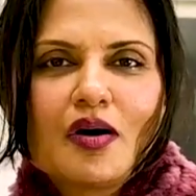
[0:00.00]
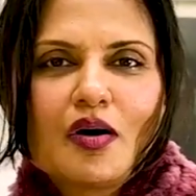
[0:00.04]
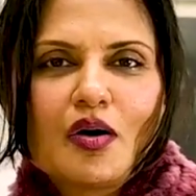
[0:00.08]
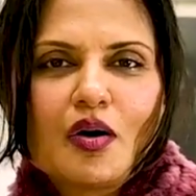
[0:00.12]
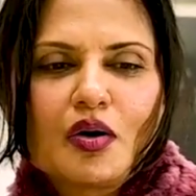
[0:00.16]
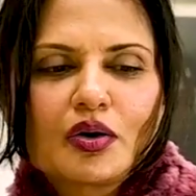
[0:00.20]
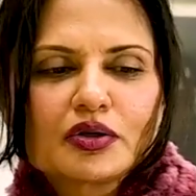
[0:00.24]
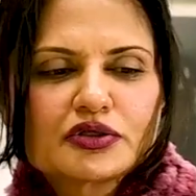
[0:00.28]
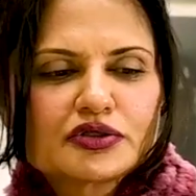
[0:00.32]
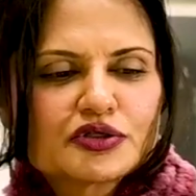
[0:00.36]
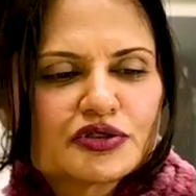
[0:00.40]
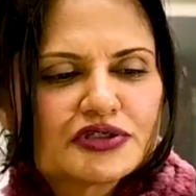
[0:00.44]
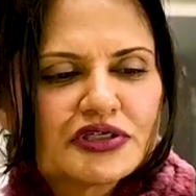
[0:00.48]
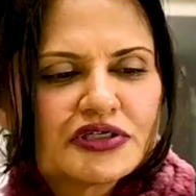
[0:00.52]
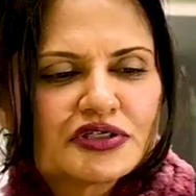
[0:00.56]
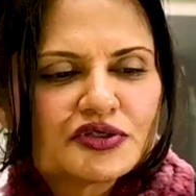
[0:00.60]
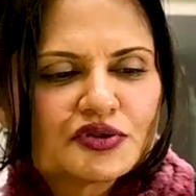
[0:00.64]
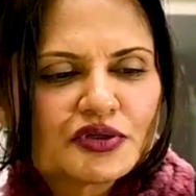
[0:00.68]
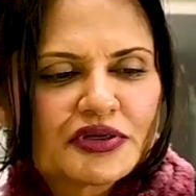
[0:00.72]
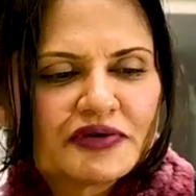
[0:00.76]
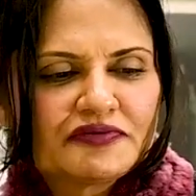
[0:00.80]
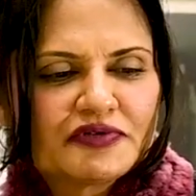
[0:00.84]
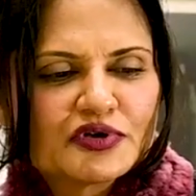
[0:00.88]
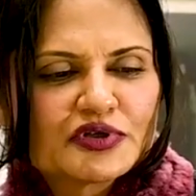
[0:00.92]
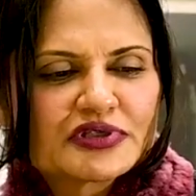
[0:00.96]
Also, just
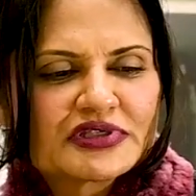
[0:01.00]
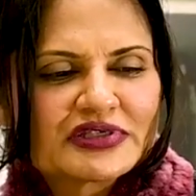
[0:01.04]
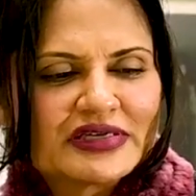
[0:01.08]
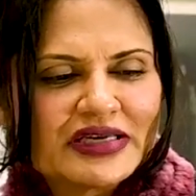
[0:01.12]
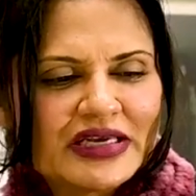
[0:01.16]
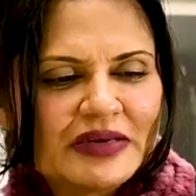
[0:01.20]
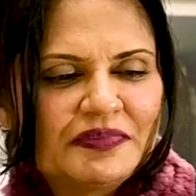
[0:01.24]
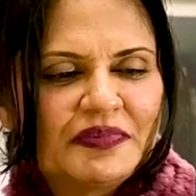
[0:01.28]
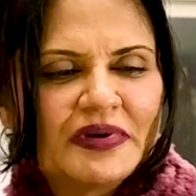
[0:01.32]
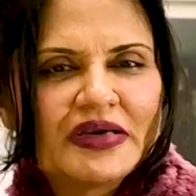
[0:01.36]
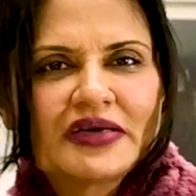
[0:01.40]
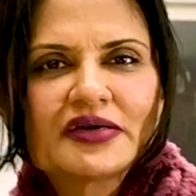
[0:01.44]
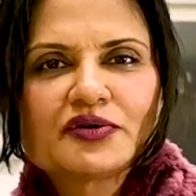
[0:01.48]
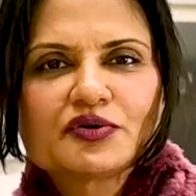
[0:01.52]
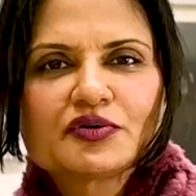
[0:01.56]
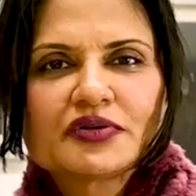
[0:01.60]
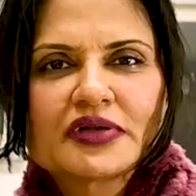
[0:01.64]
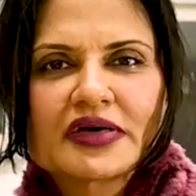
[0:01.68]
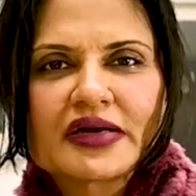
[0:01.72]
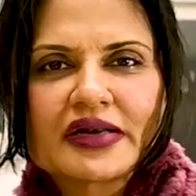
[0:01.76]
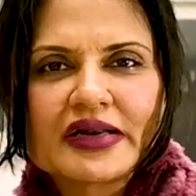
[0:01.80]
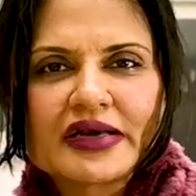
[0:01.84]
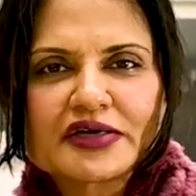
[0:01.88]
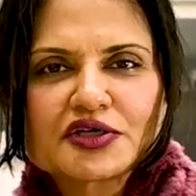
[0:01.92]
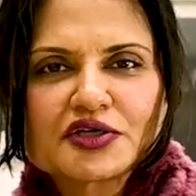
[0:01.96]
to give you a sneak peek into
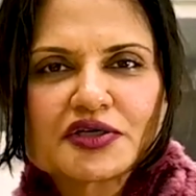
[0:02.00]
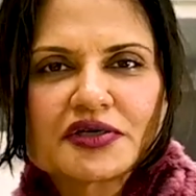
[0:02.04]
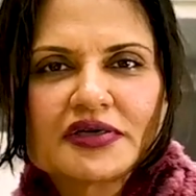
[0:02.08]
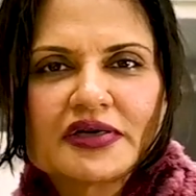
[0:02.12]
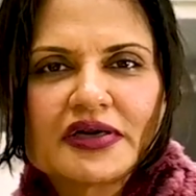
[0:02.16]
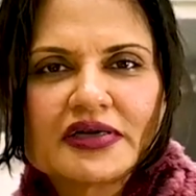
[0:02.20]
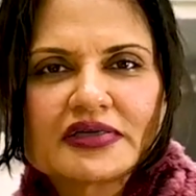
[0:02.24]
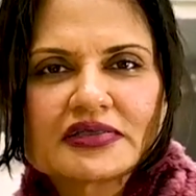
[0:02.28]
the collection,